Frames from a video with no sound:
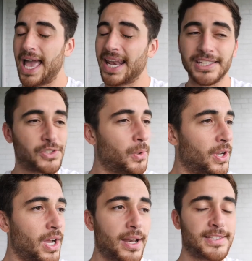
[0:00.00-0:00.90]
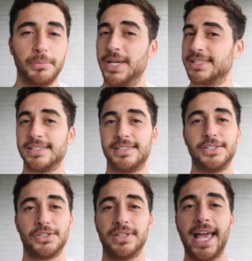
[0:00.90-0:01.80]
And I swear to God, it's the best
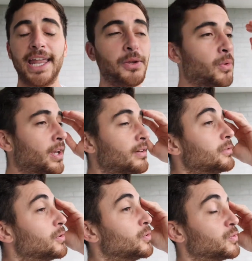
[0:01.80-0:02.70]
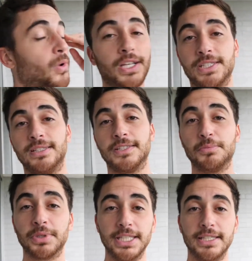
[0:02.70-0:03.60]
decision. Anyone who's watching this,
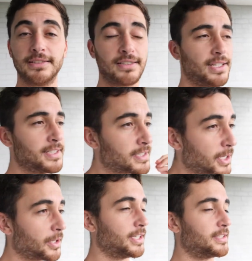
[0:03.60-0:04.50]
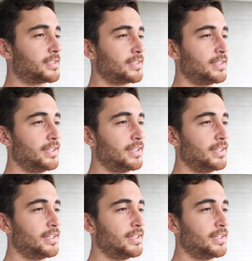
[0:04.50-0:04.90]
please consider this.